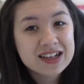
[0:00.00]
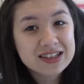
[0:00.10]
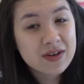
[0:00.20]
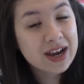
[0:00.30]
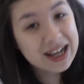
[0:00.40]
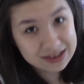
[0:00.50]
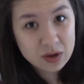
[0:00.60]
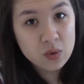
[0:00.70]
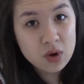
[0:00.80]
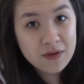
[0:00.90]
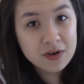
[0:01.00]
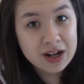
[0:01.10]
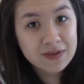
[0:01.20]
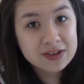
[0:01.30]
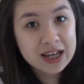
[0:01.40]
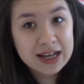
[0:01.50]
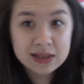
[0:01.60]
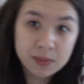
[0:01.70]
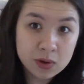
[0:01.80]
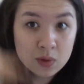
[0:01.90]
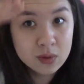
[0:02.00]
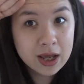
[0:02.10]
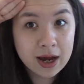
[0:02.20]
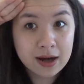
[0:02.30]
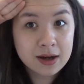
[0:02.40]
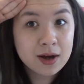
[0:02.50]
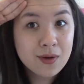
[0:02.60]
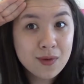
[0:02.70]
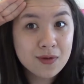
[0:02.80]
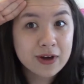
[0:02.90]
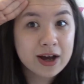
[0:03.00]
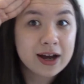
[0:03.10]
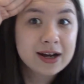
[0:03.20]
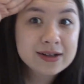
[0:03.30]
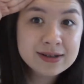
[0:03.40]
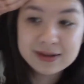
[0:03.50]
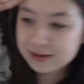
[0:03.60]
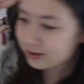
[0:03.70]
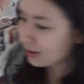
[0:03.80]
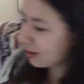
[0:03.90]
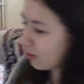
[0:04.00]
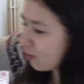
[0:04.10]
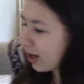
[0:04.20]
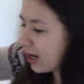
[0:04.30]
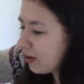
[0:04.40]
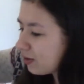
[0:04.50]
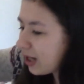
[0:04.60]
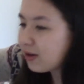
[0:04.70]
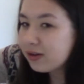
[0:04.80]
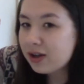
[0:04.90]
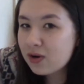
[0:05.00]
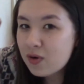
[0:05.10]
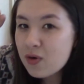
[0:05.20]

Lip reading: So I guess all I've got left to say is a peculiar over and hang on.